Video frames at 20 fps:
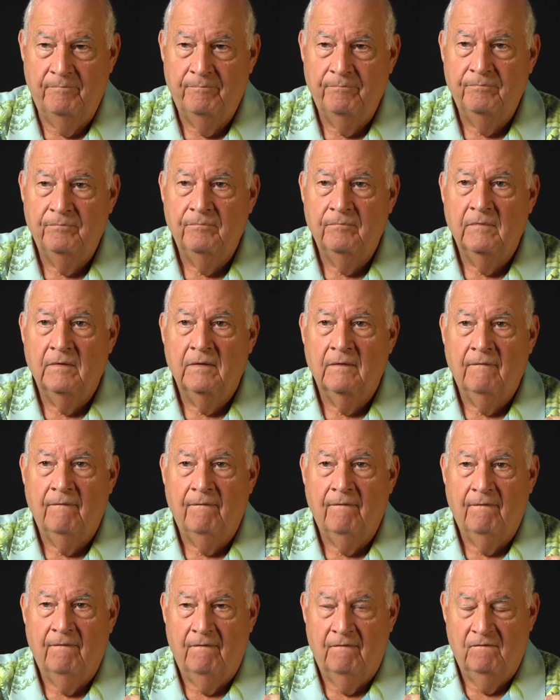This is the
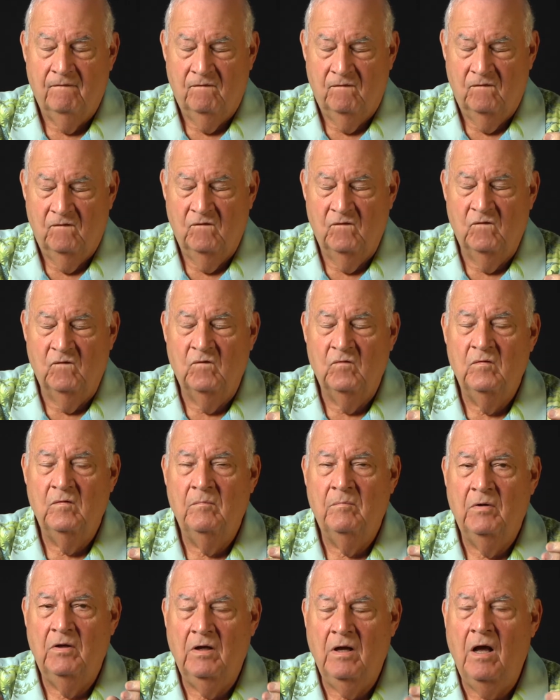2014 cycle.
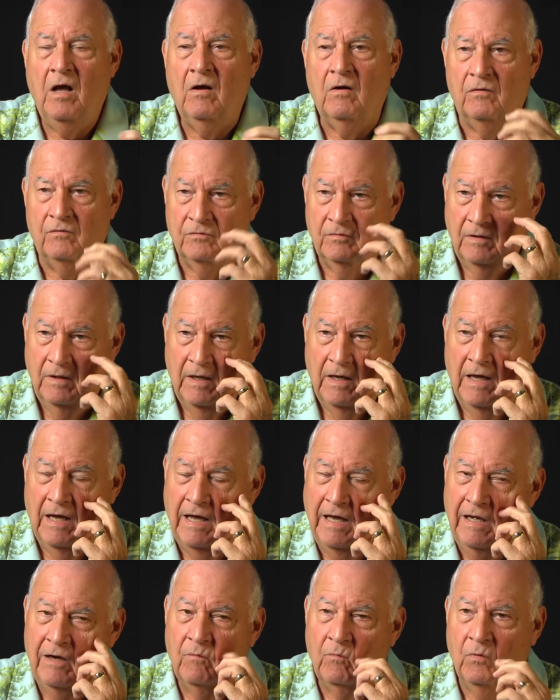Because
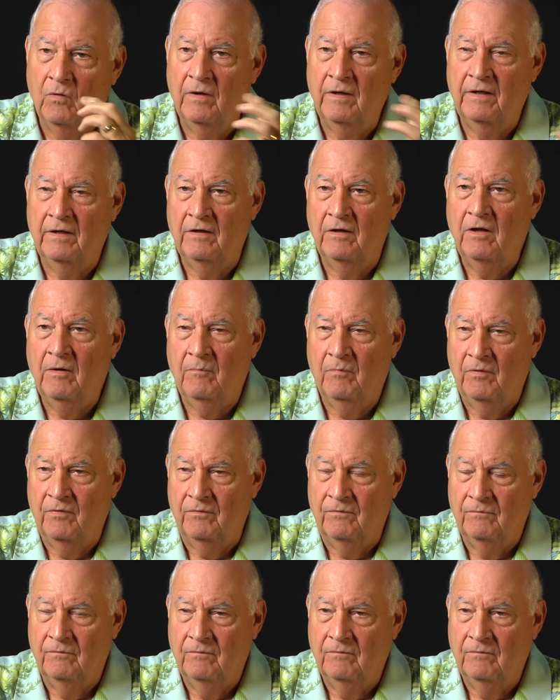I didn't want to end up with